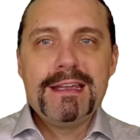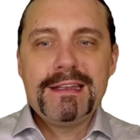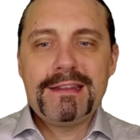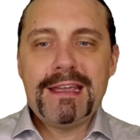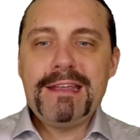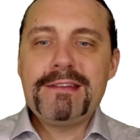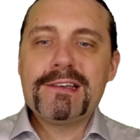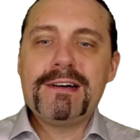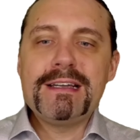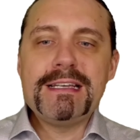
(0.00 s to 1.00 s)

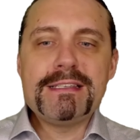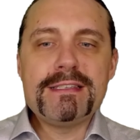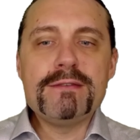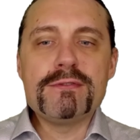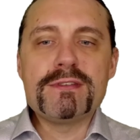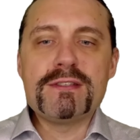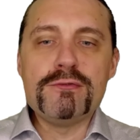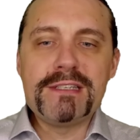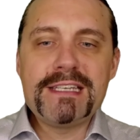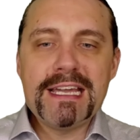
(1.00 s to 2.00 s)
Data is used to
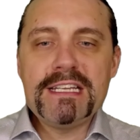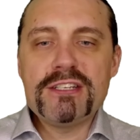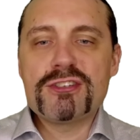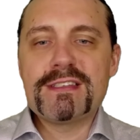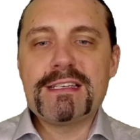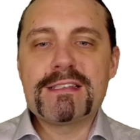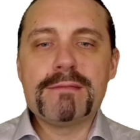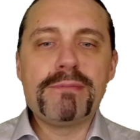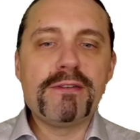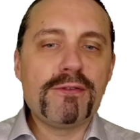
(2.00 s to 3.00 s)
gauge system
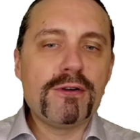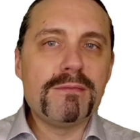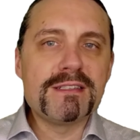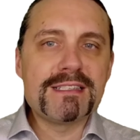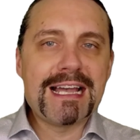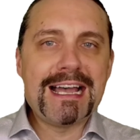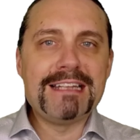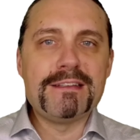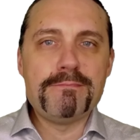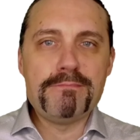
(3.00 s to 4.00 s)
performance
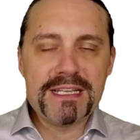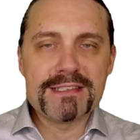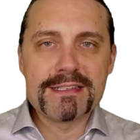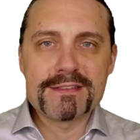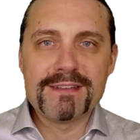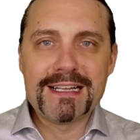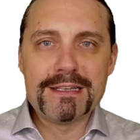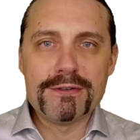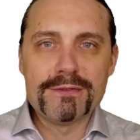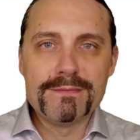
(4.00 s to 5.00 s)
and business value.